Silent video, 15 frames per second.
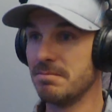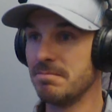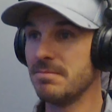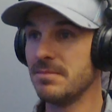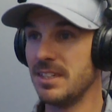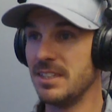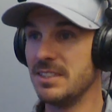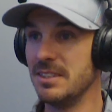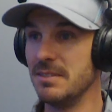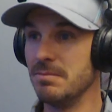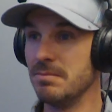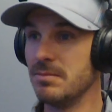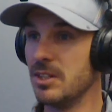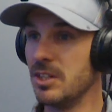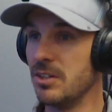That's it. I
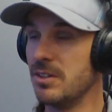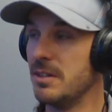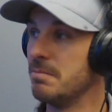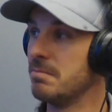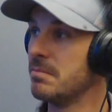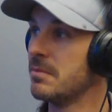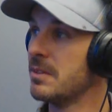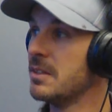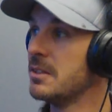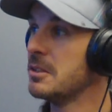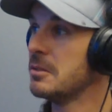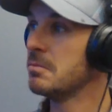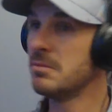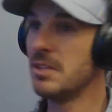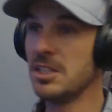agree.
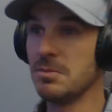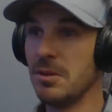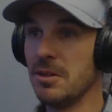Thanks, Mark.